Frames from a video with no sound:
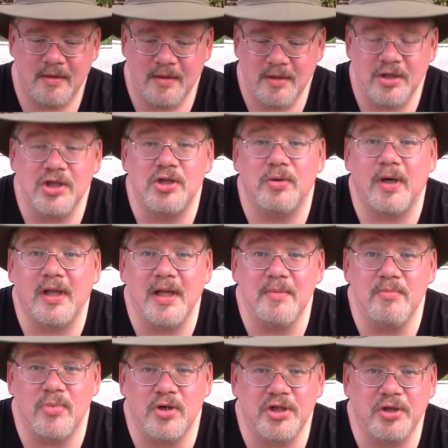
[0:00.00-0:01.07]
strictly
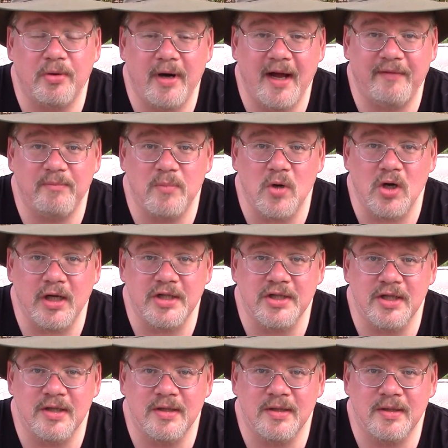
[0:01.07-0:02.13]
bushcraft books,
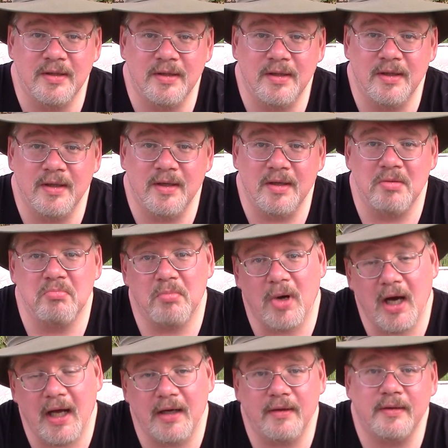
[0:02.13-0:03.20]

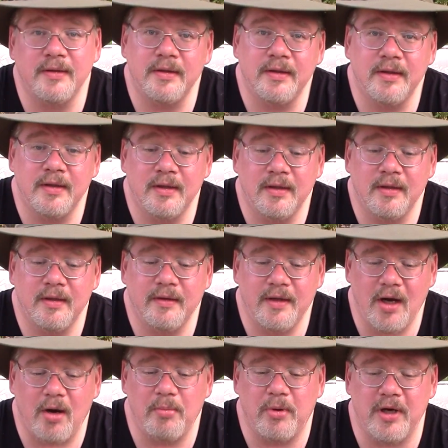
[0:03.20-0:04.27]
but they
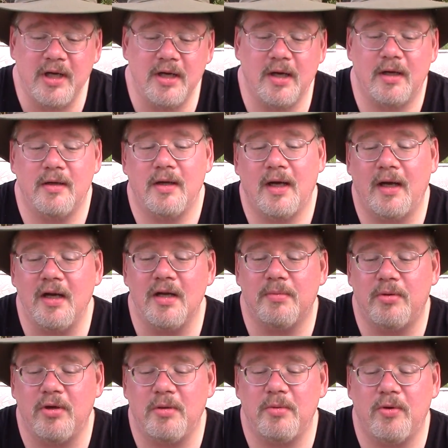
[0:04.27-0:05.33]
are pretty good. I'm going to
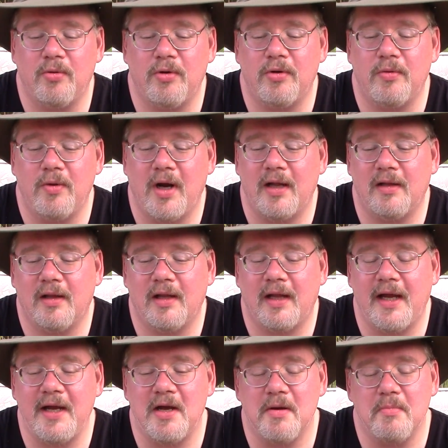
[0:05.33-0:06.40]
put them in order of what I
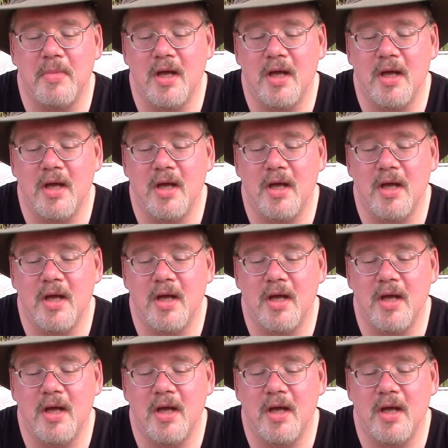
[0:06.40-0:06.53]
like them.